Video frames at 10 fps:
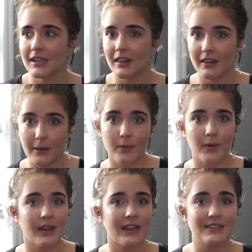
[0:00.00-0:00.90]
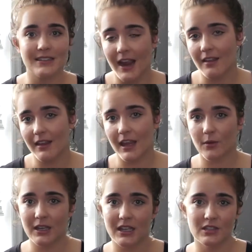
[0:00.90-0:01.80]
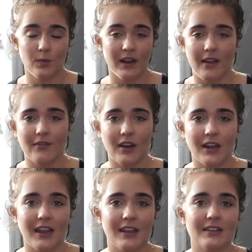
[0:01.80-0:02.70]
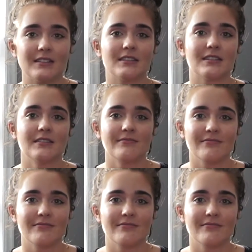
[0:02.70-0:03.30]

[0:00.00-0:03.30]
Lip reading: lip reading, sign language, whatever it is.